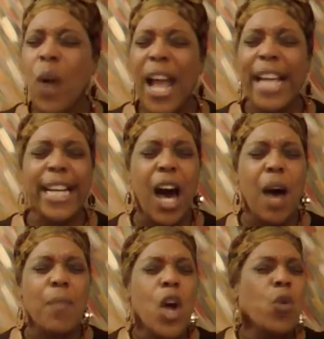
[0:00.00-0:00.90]
wake
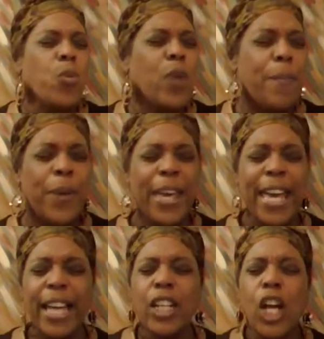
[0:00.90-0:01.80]
up,
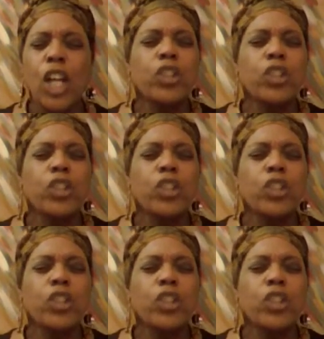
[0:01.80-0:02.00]
repent,